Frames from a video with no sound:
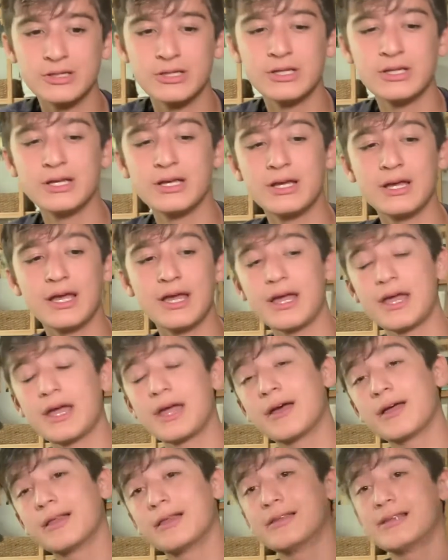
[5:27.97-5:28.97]
The
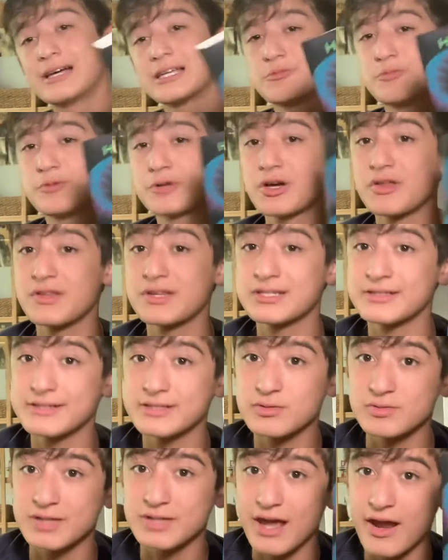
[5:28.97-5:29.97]
last book on this
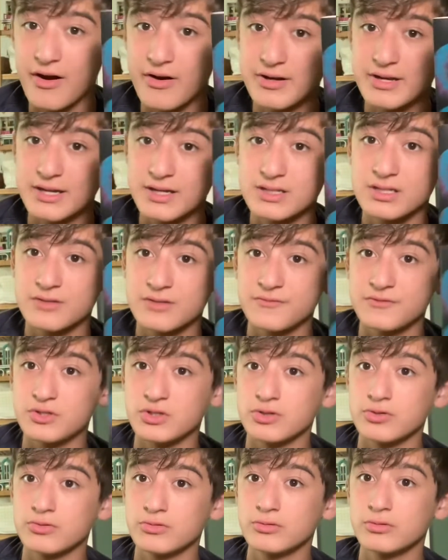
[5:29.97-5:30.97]
list was Heretics of
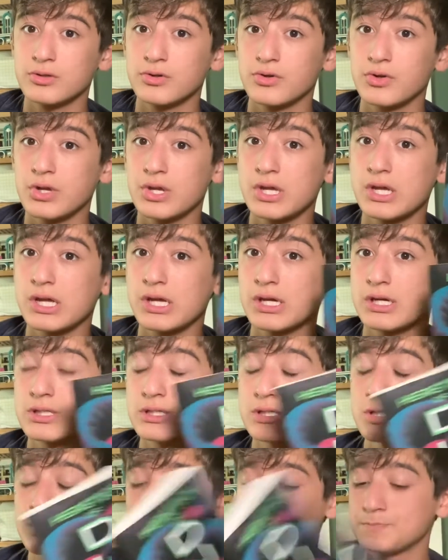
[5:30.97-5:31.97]
Dune,
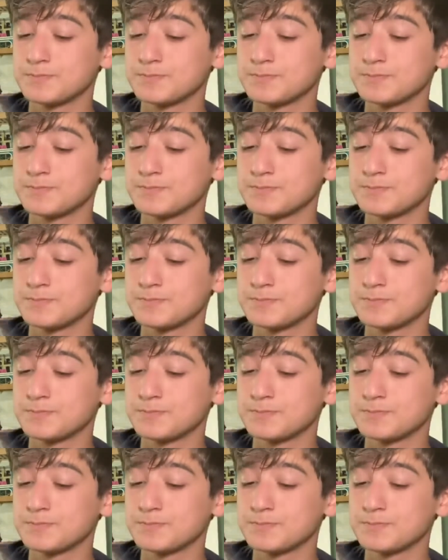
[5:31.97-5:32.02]
and